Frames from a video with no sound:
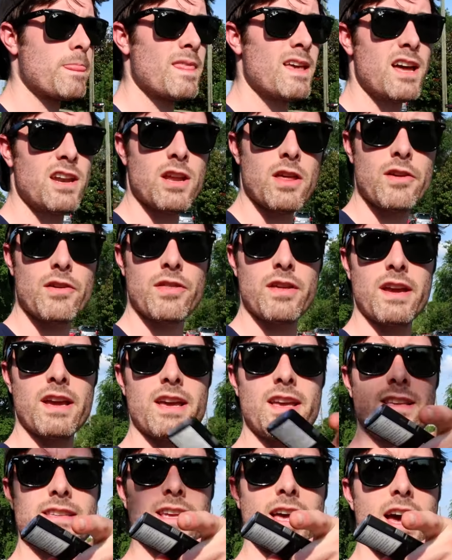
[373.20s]
Another thing
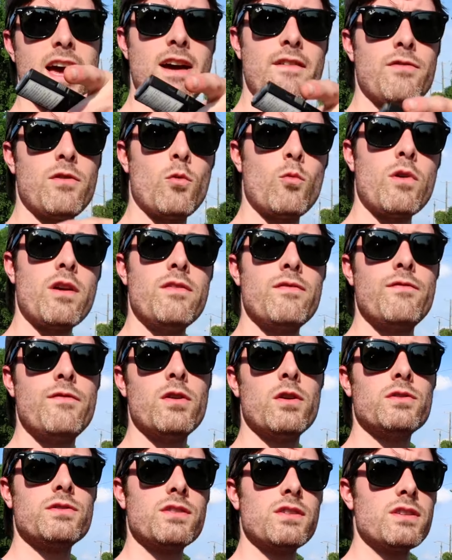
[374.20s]
is, I have the wind
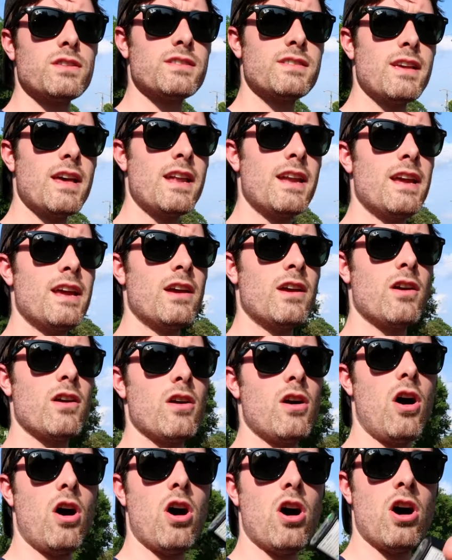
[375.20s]
filter setting
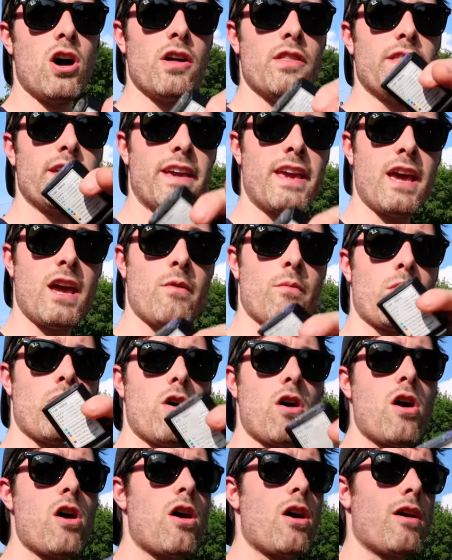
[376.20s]
on the camera
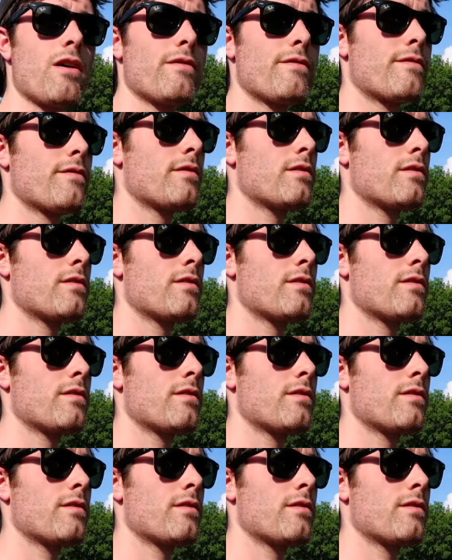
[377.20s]
off.